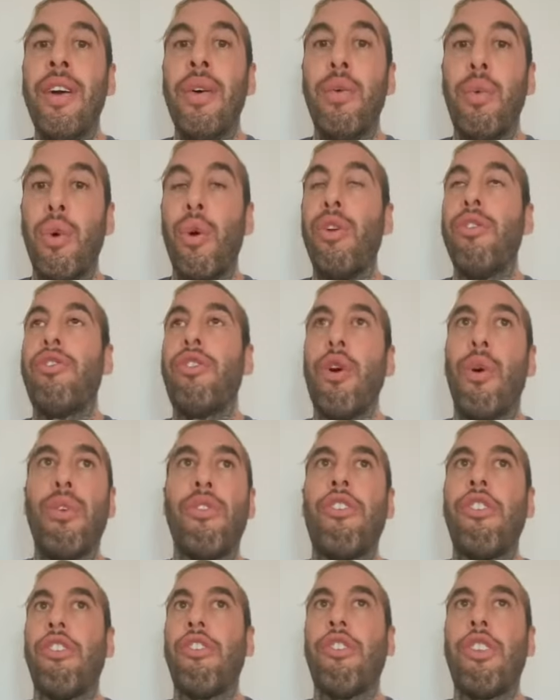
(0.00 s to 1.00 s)
Words
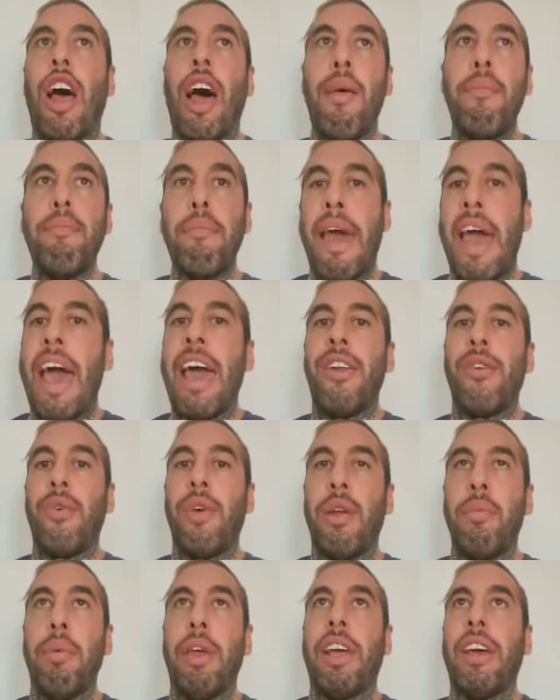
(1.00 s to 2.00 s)
don't just stop
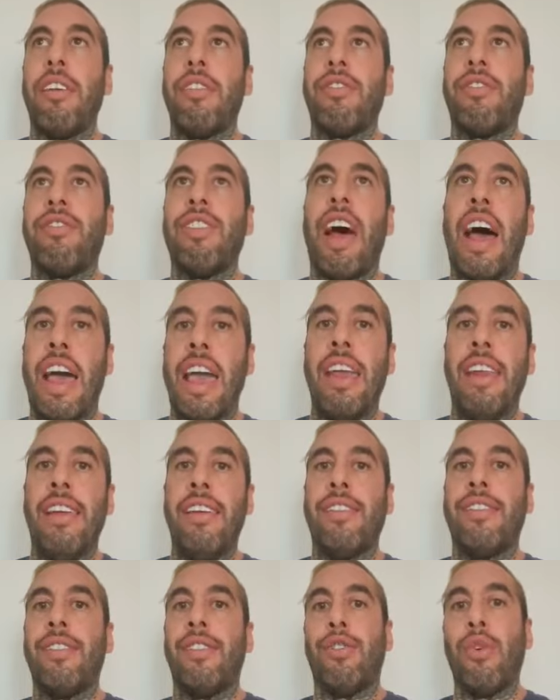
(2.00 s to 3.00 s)
mattering because
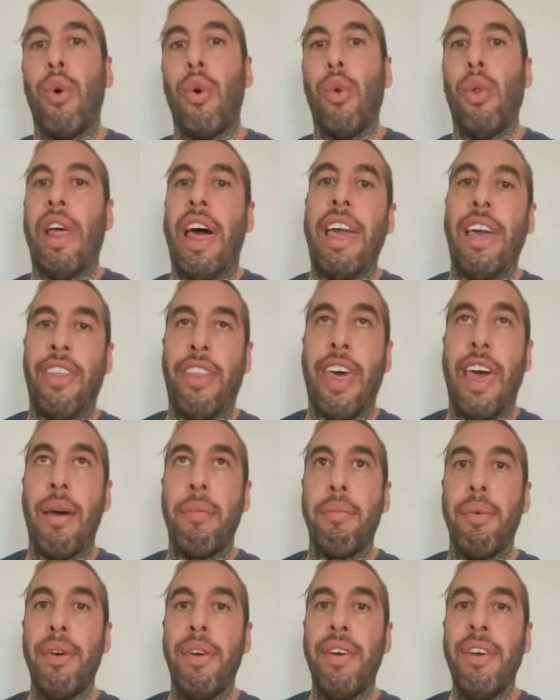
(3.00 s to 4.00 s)
Zionists don't like
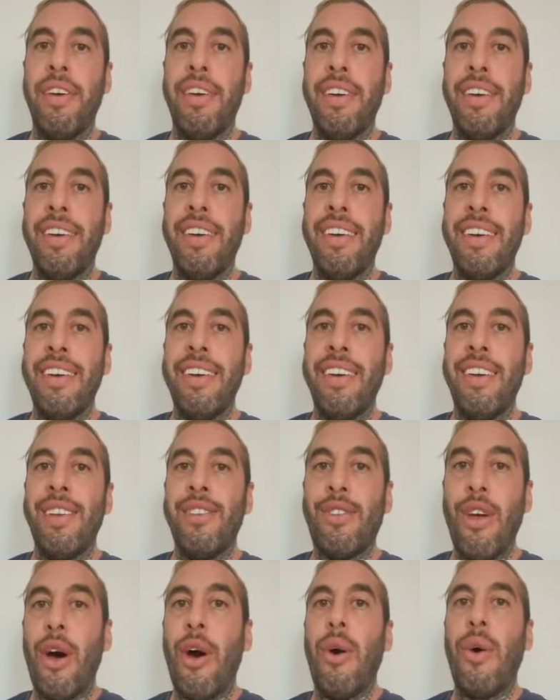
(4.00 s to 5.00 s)
them.
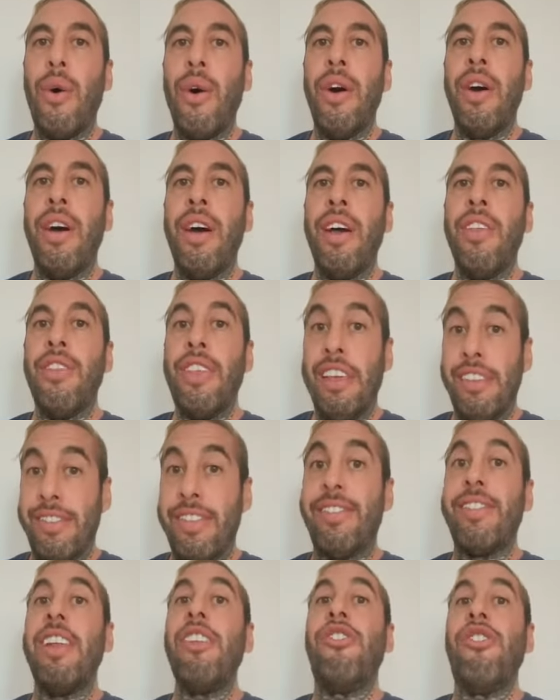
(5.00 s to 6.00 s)
So, this
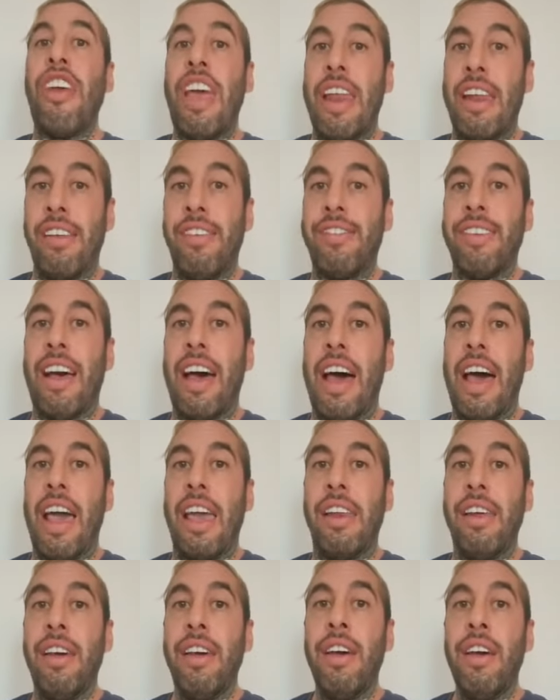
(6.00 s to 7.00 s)
is a
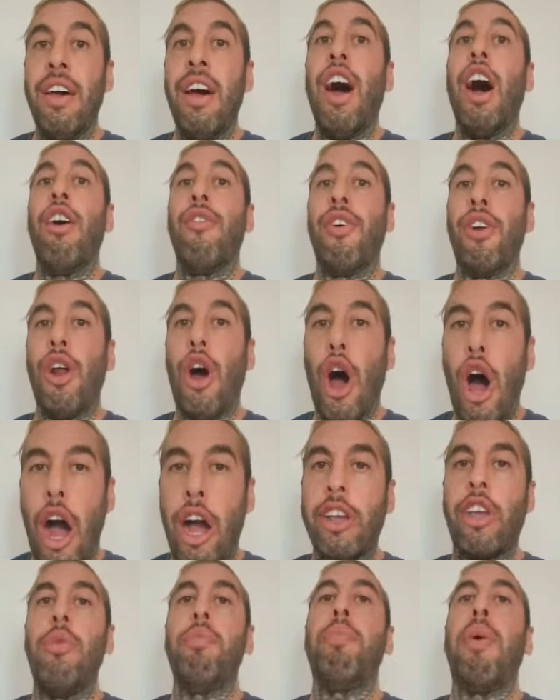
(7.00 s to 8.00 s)
genocide of an
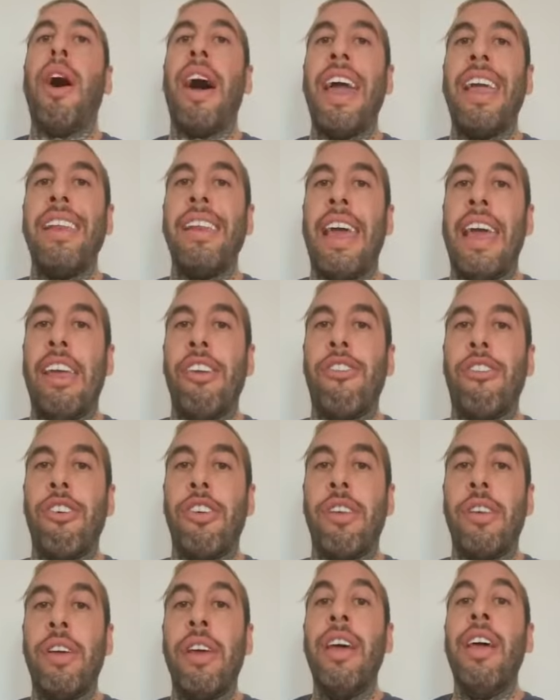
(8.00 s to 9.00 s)
occupying
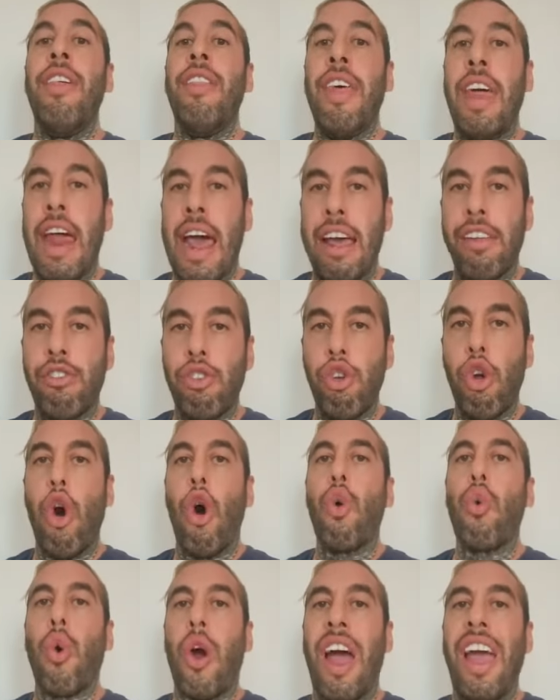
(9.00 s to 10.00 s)
nation that has
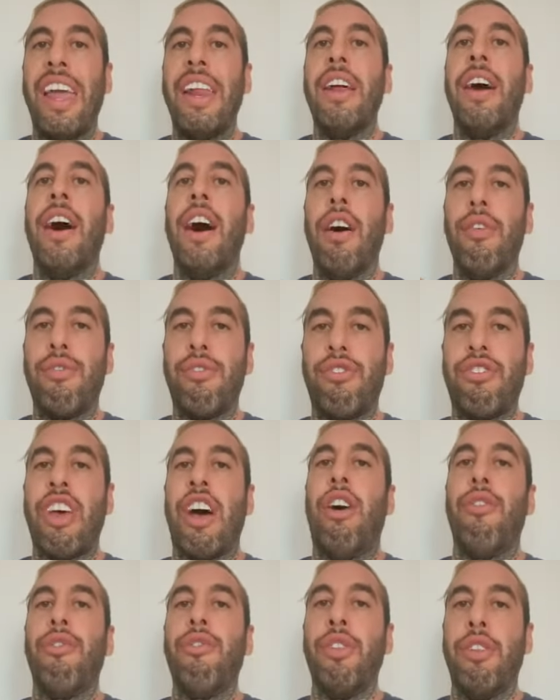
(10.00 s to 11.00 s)
no right of
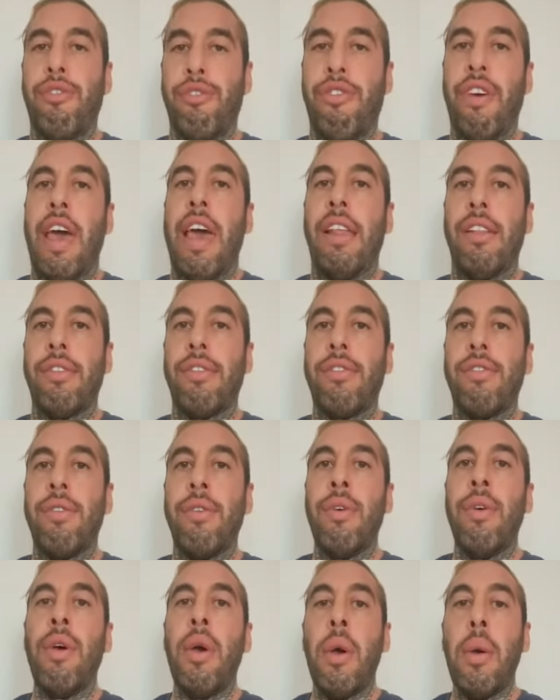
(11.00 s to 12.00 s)
self defense.
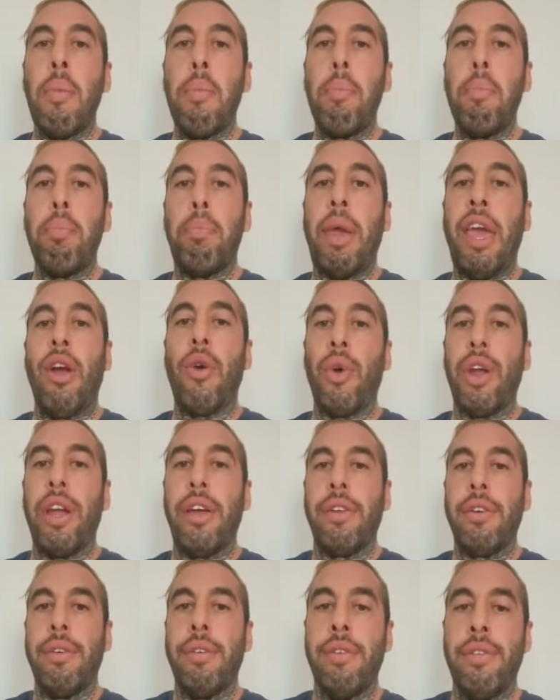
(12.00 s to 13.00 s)

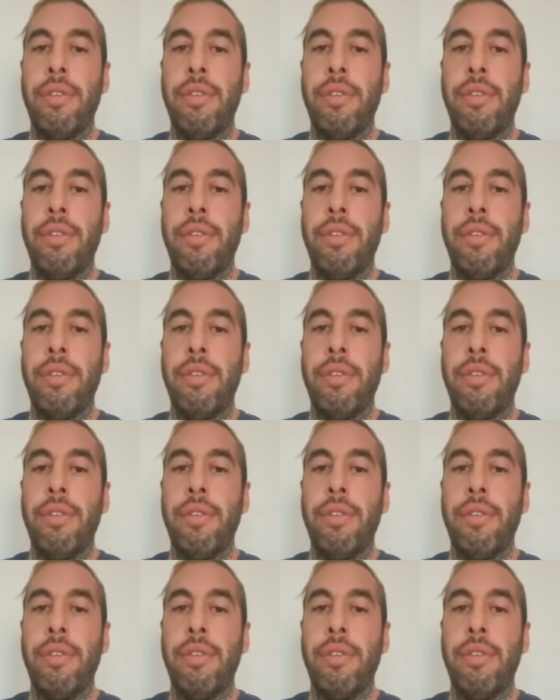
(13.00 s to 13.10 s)
Period.